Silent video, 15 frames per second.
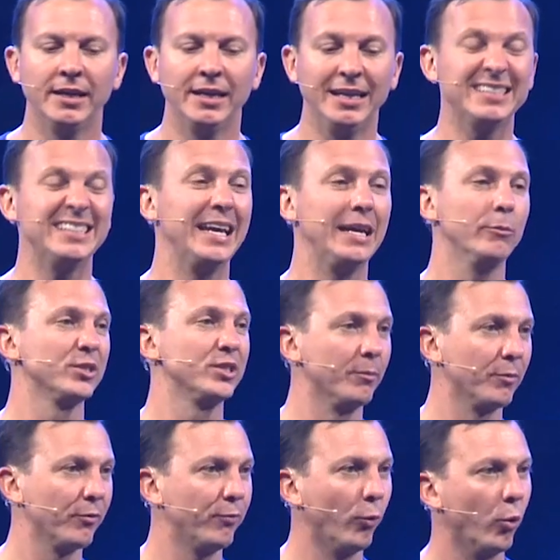His name was
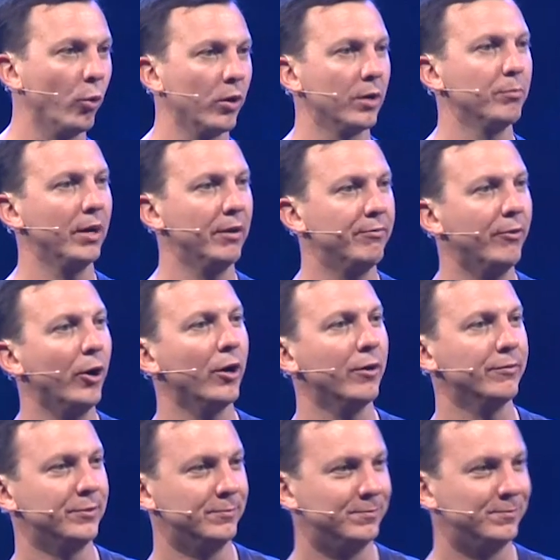number four, Brett Favre.
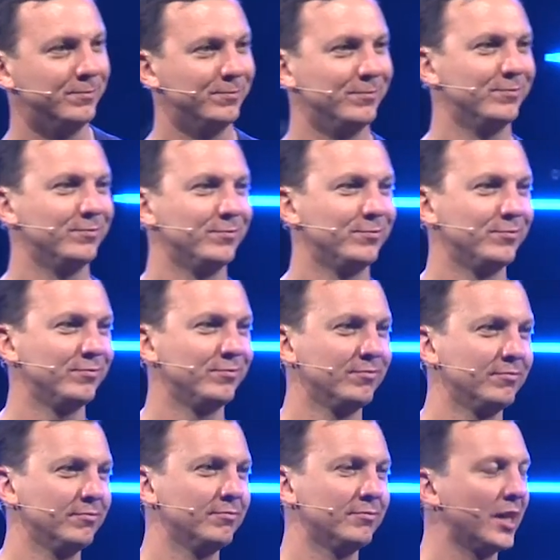
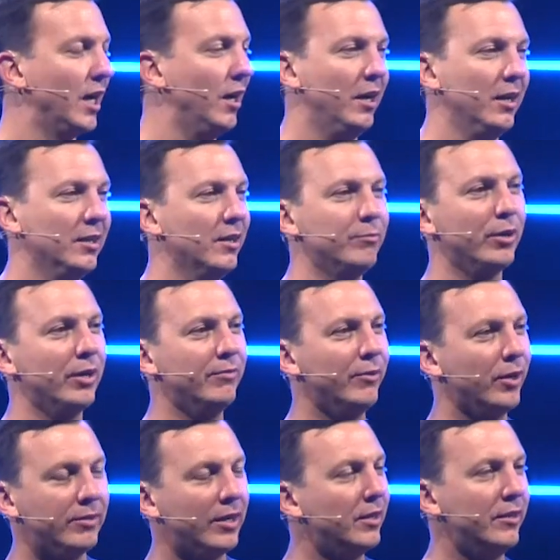Oh, I love Brett
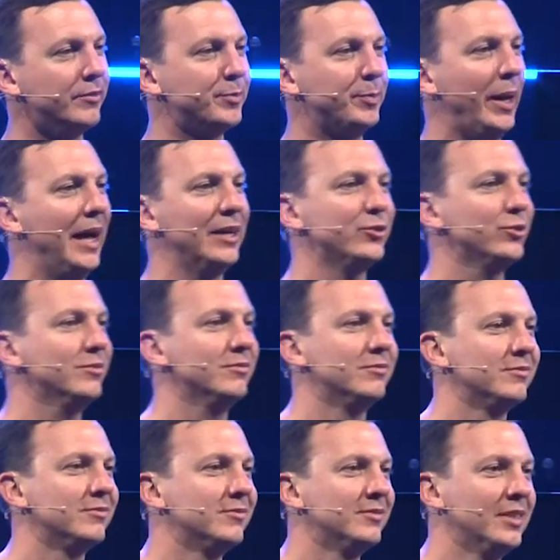Favre. I love his passion.
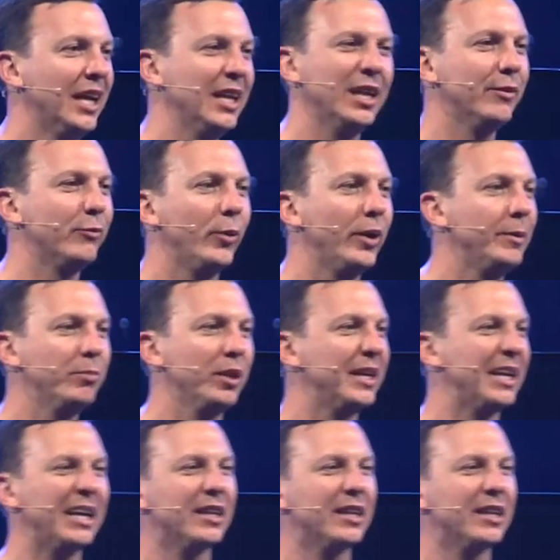I love the way he played. I